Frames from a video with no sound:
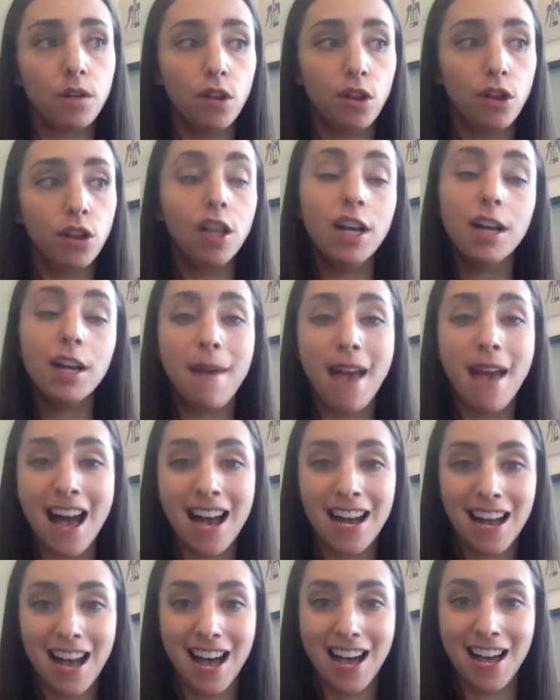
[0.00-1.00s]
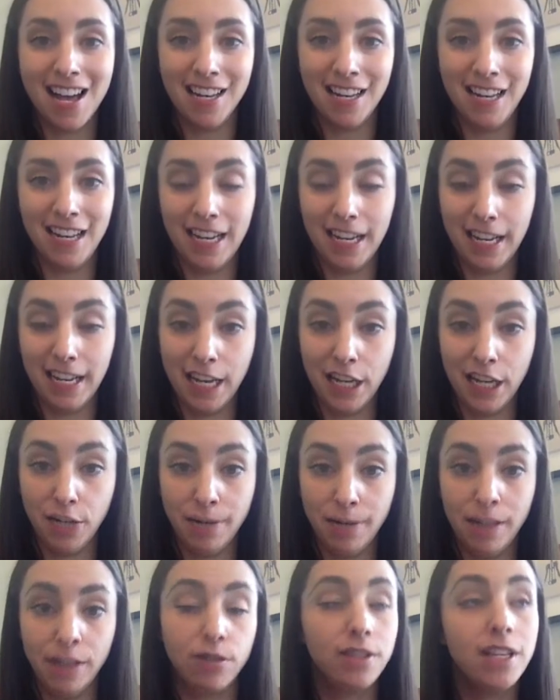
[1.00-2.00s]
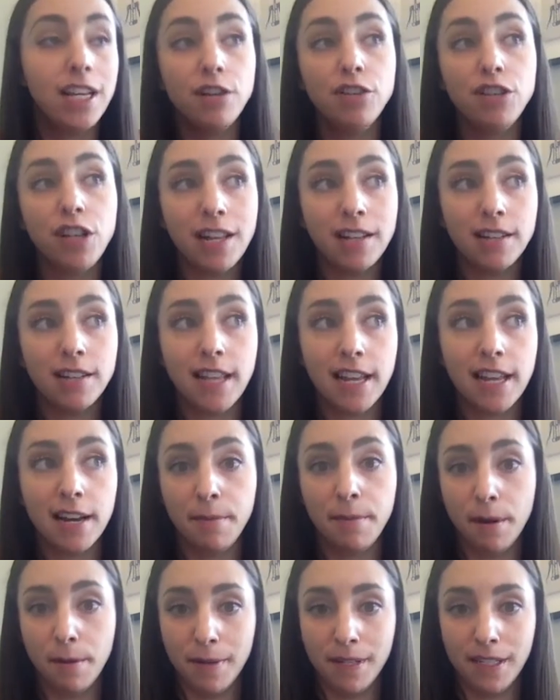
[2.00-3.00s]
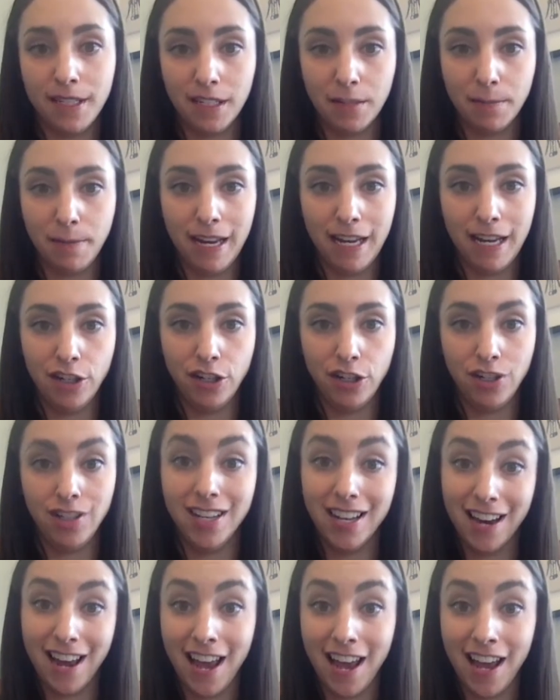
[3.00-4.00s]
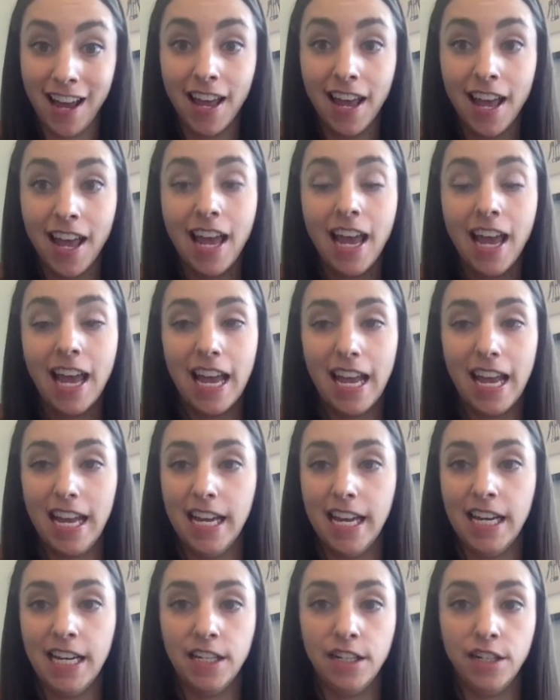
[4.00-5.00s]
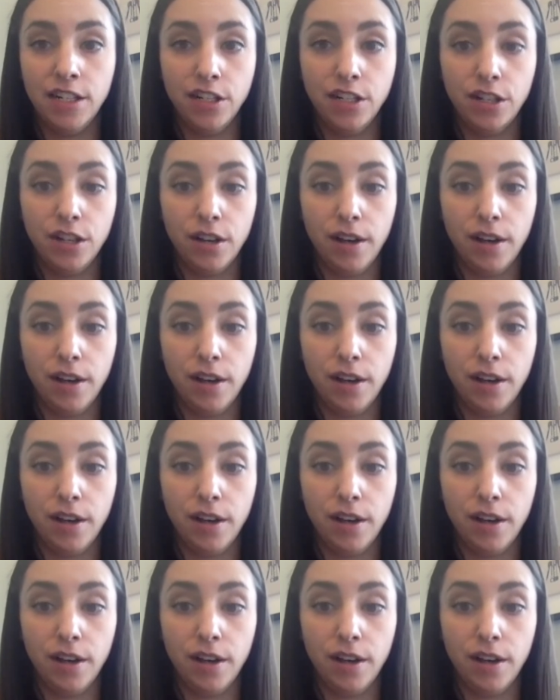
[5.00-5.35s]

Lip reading: look back on engagement, so say you set up your business page today and